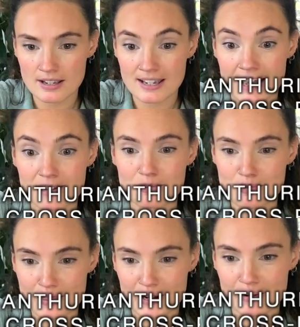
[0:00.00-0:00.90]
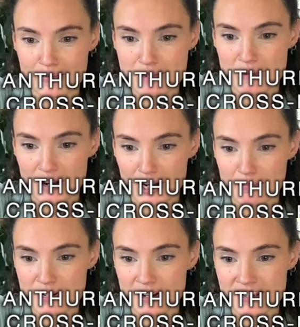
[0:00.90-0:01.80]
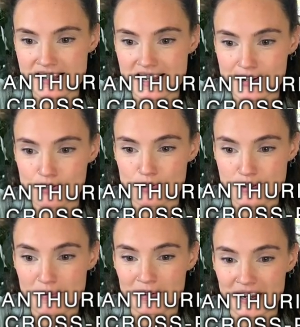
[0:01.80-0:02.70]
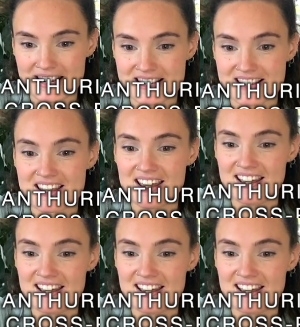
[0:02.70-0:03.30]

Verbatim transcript: can all anthuriums be hybridized slash cross pollinated?